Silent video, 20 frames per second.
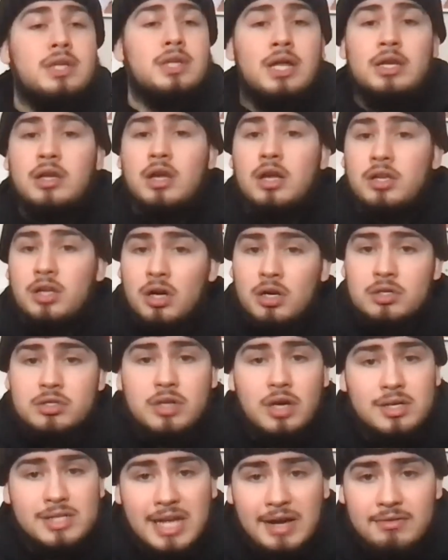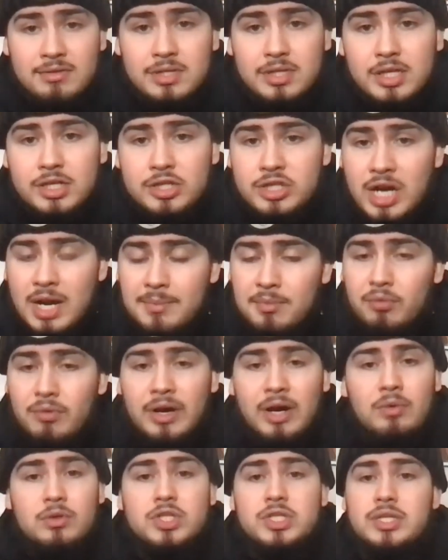young stars, obviously, like John
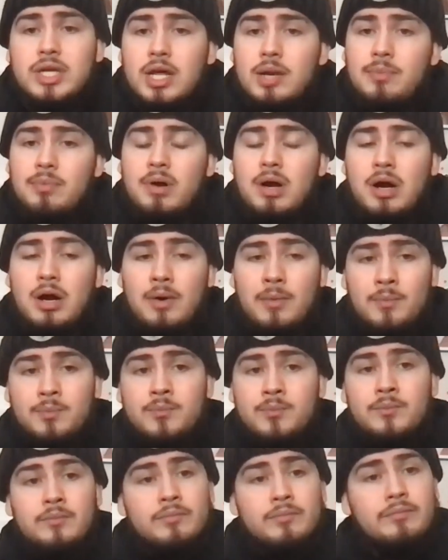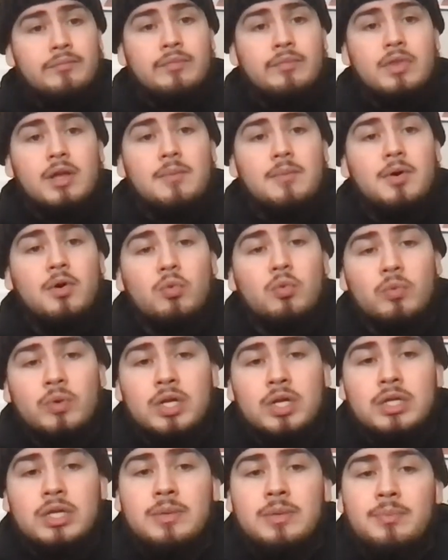Moran, which is not a problem. But
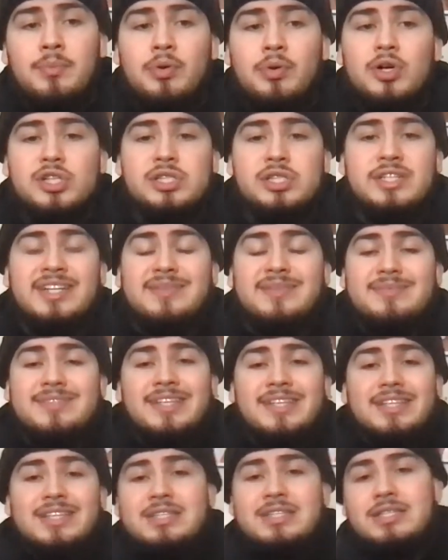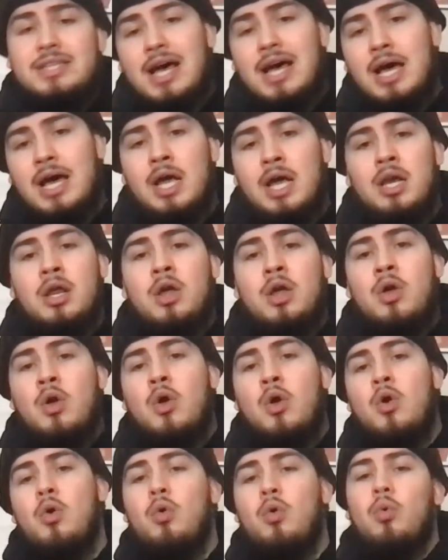really pushed him to the side
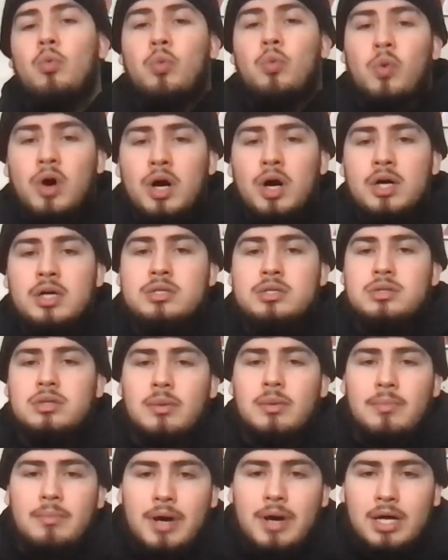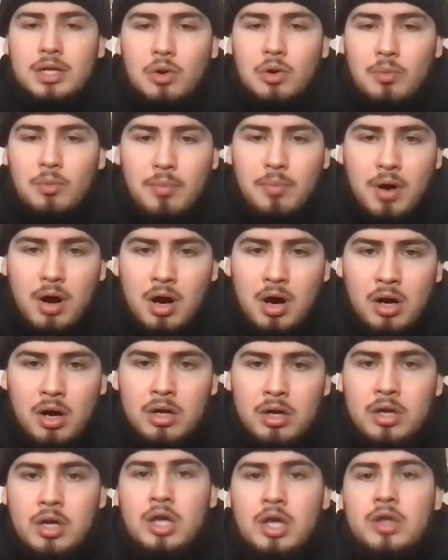was LaMelo Ball.
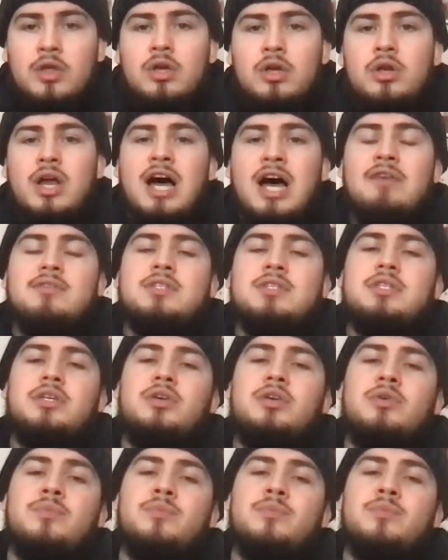Obviously,